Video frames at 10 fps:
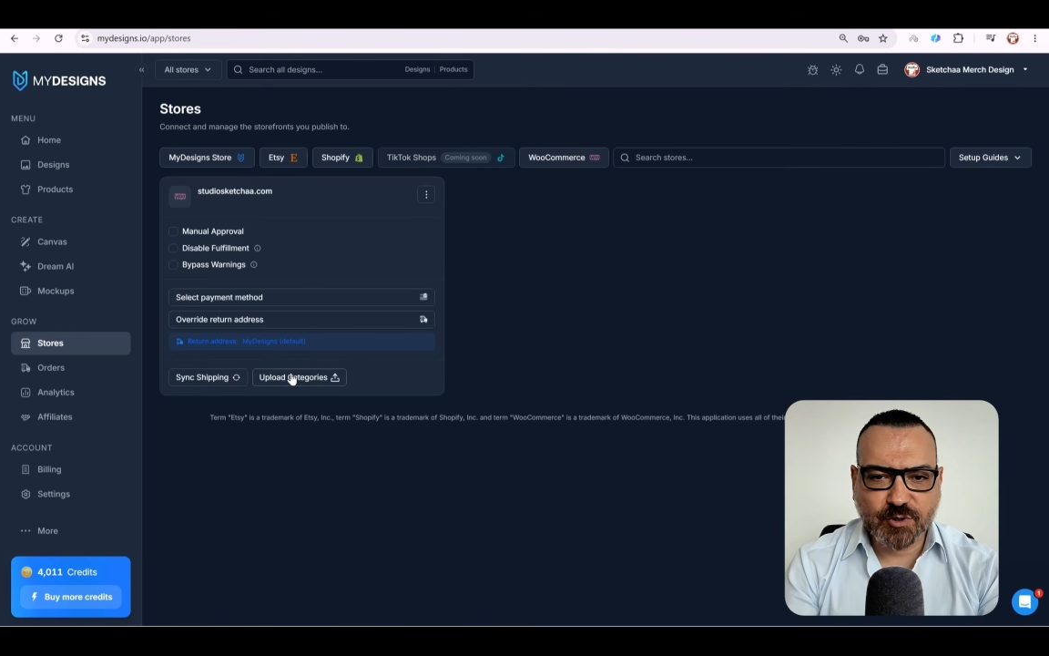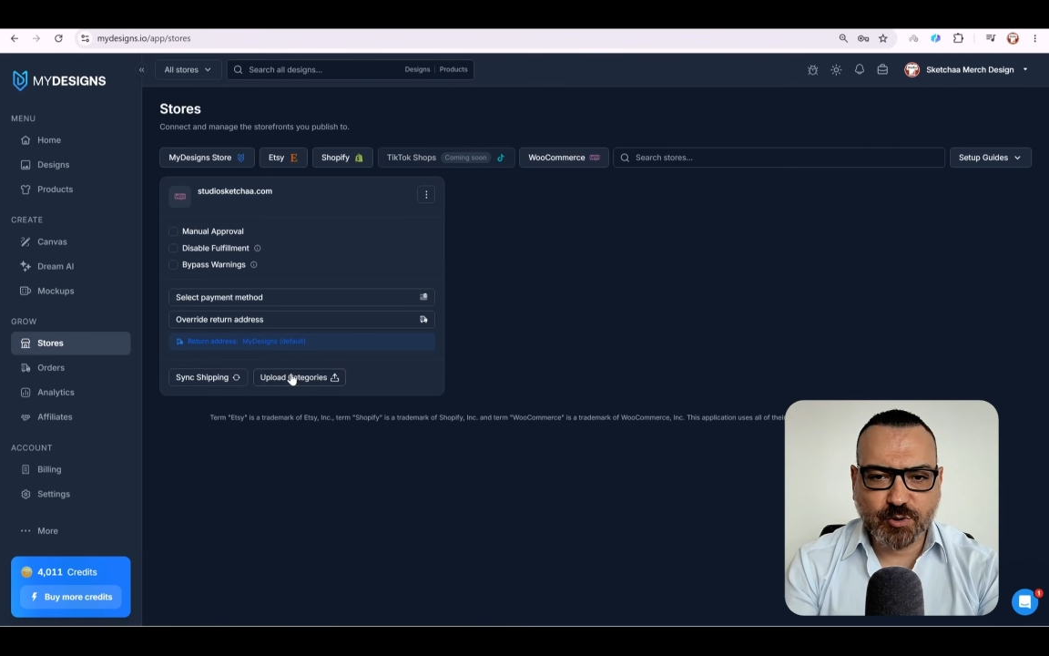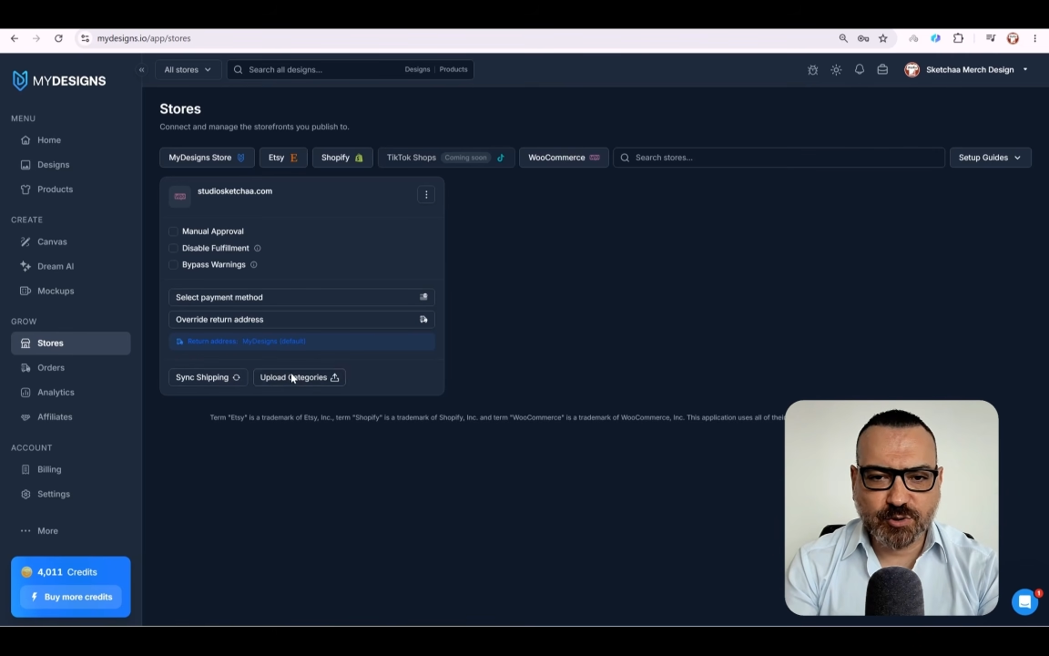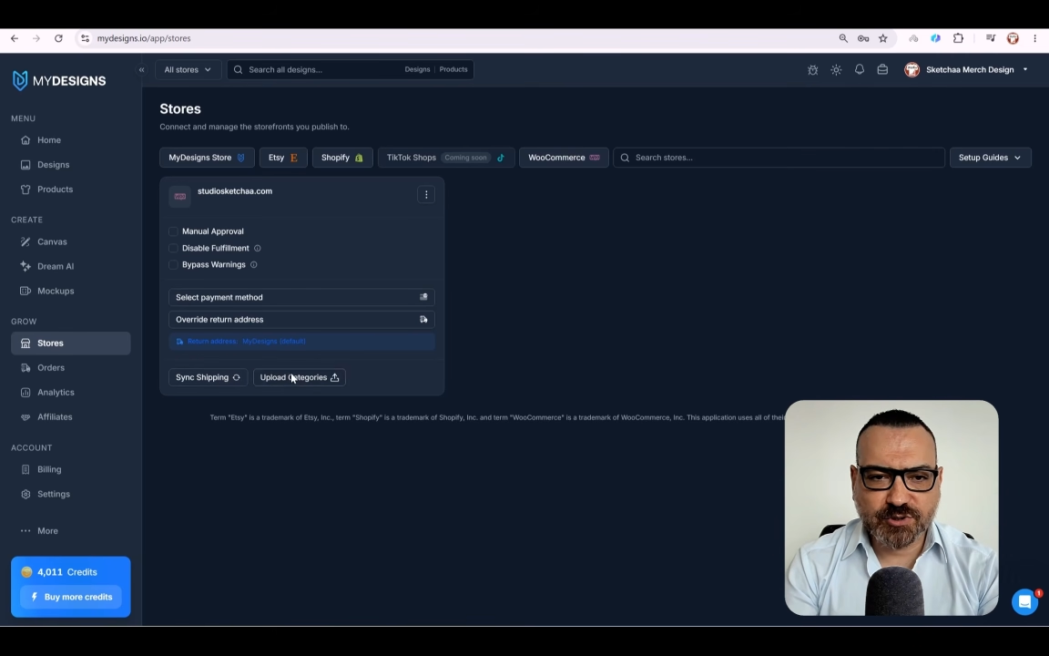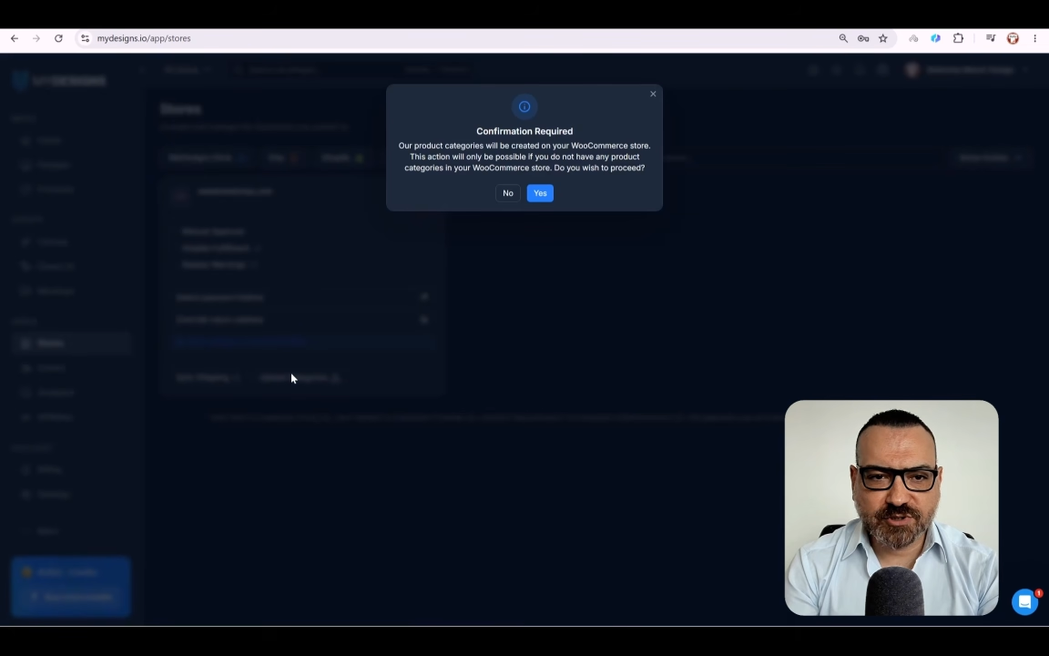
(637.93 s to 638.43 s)

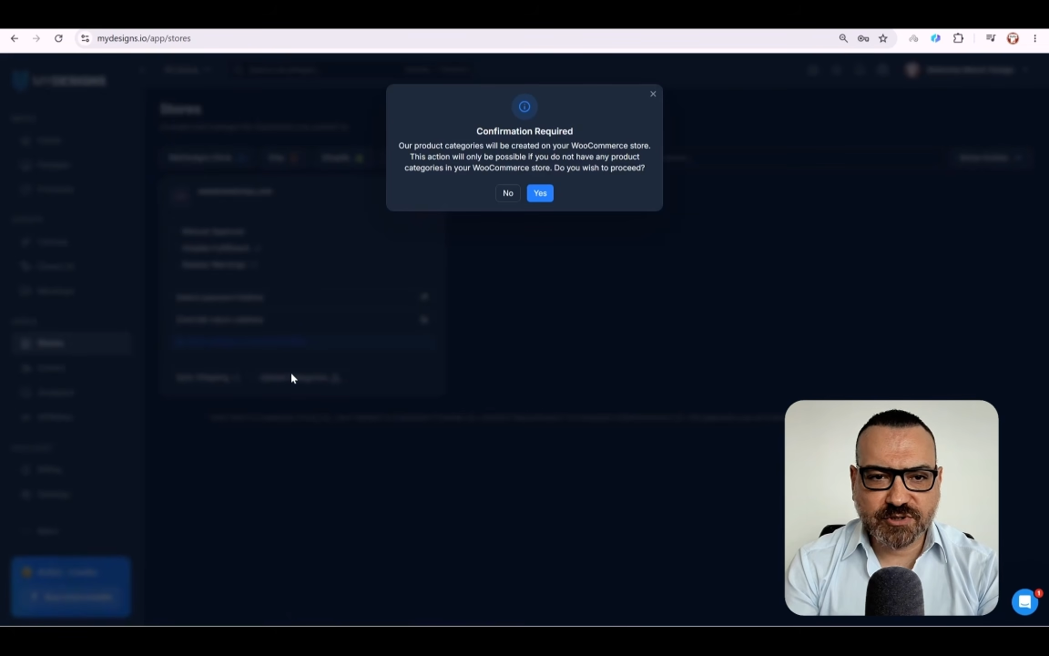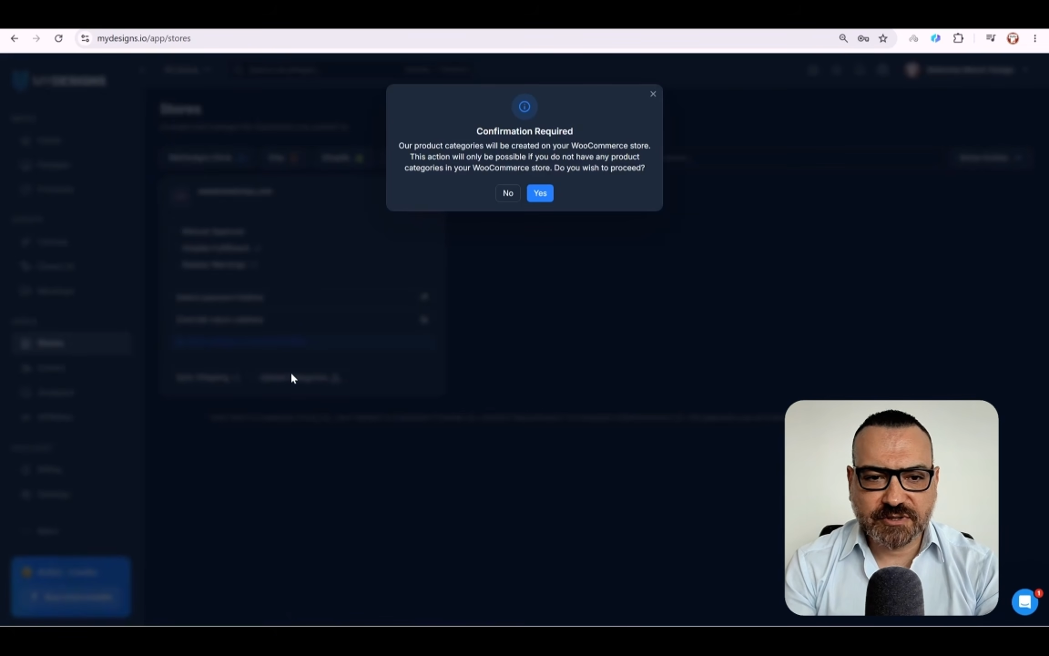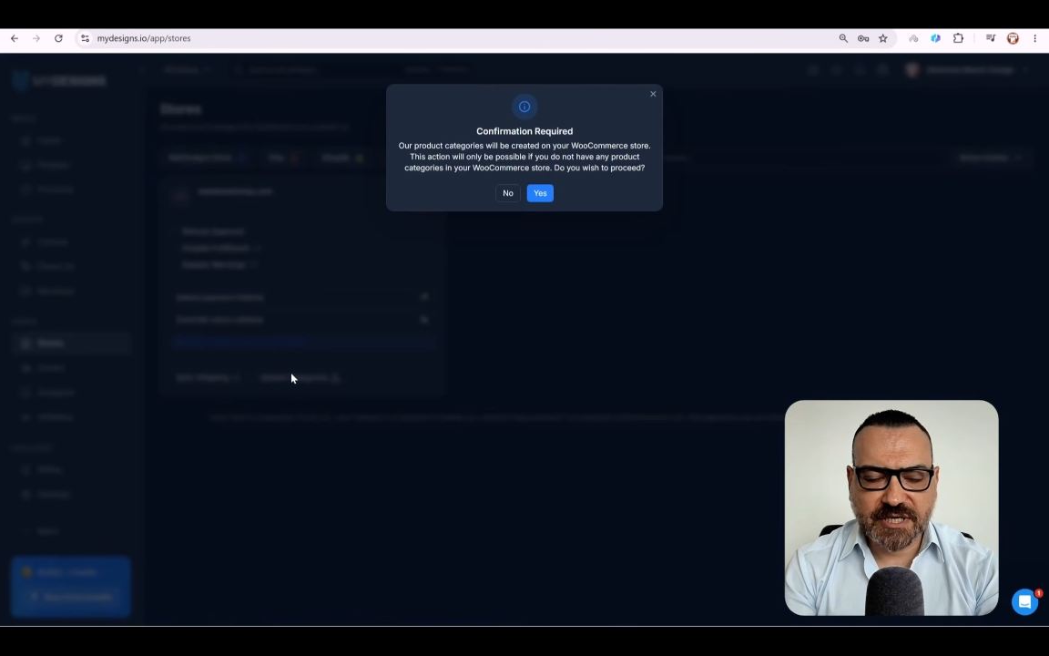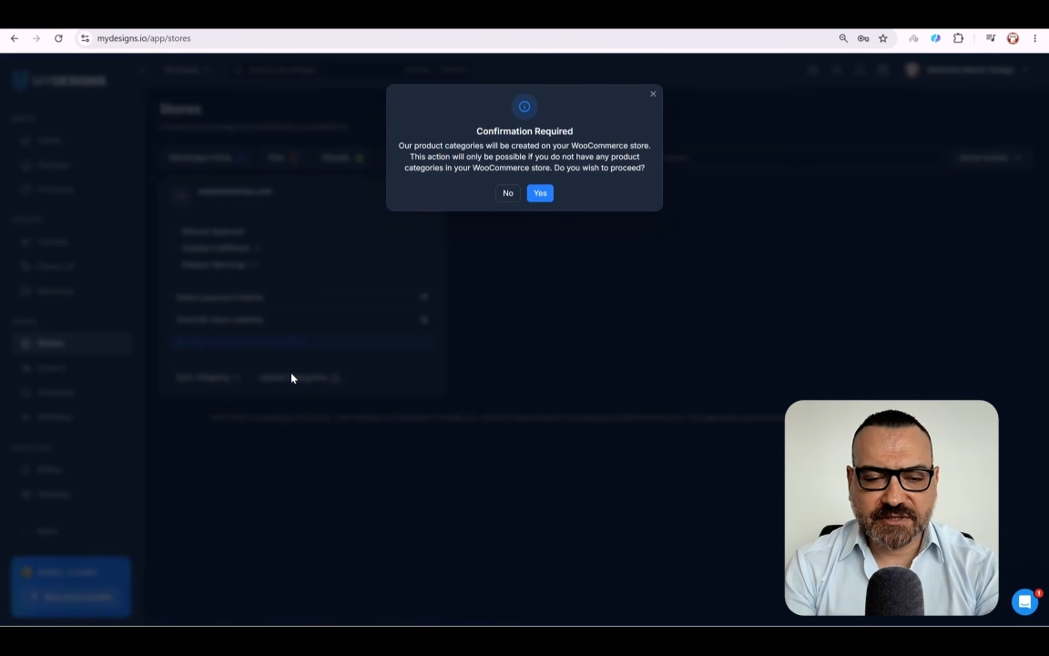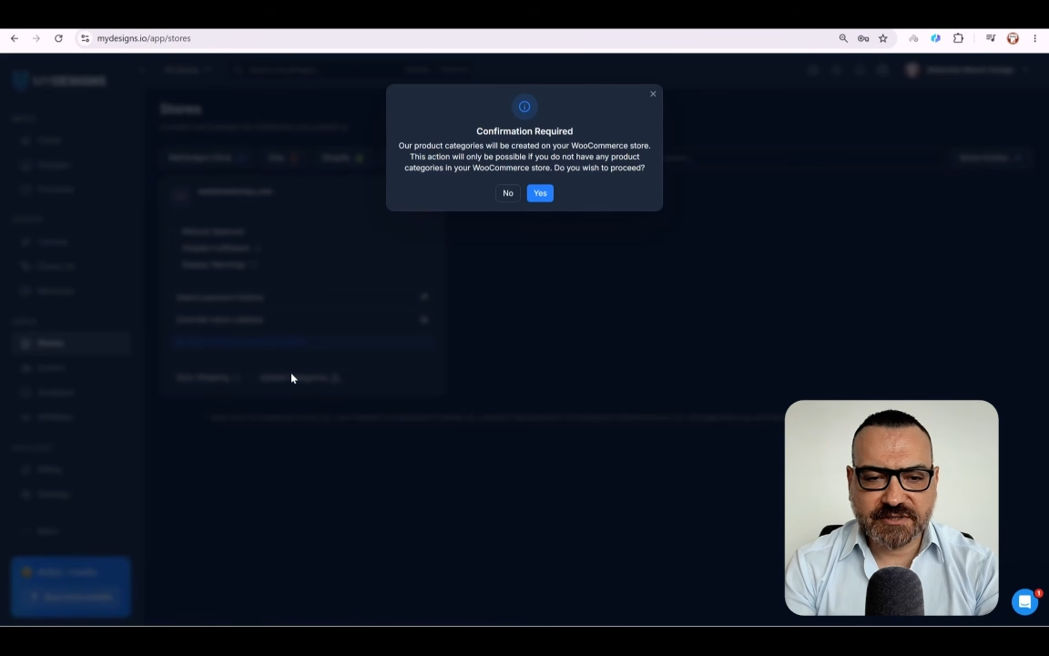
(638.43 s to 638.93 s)
course
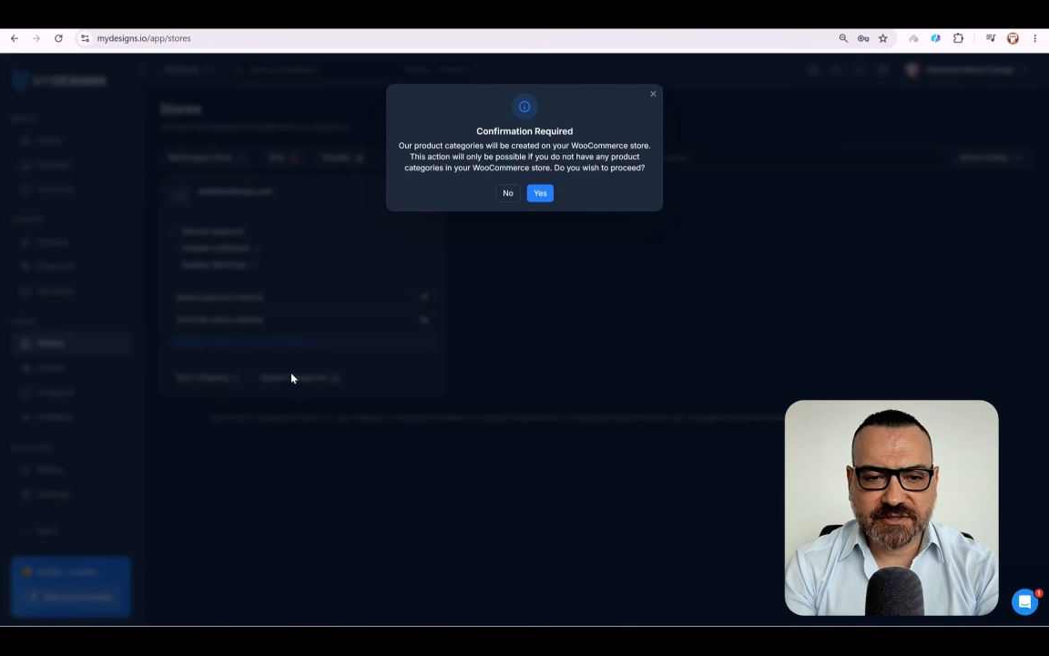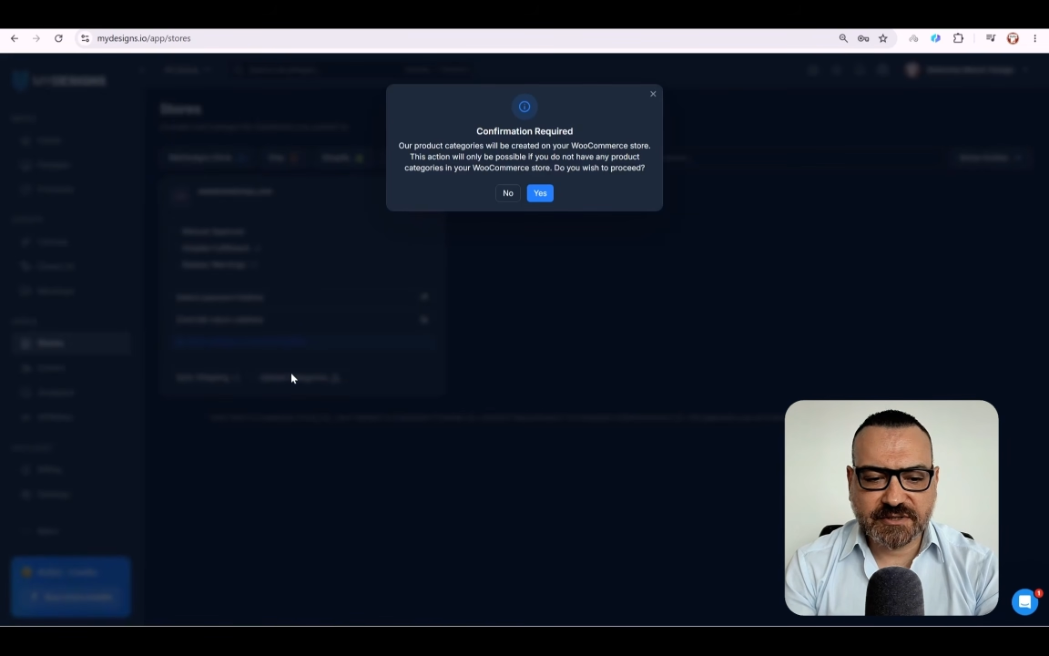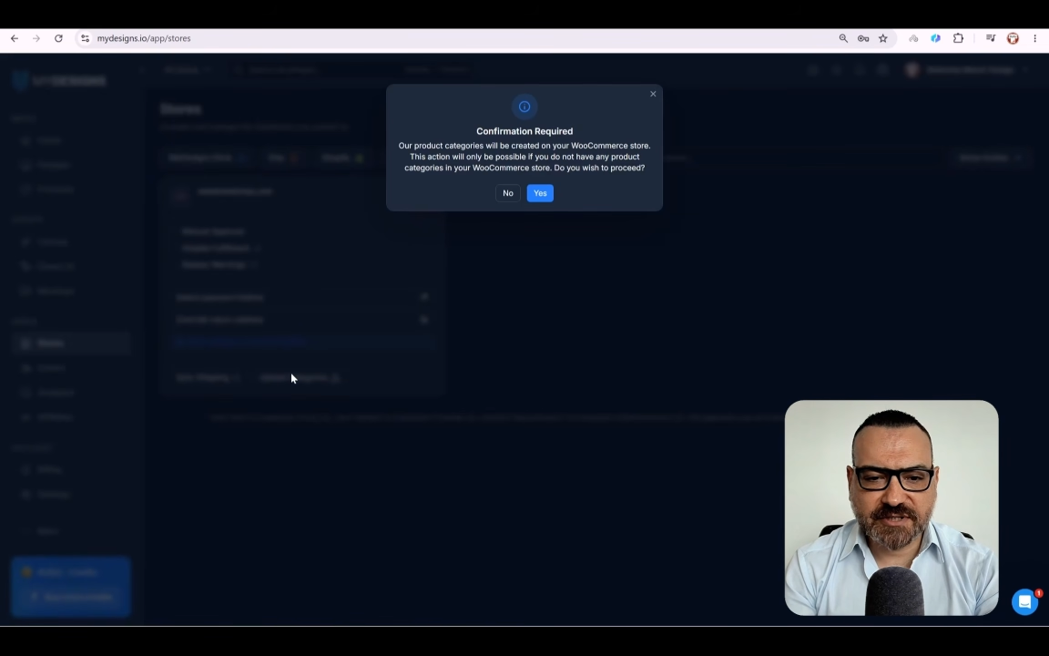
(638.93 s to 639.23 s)
that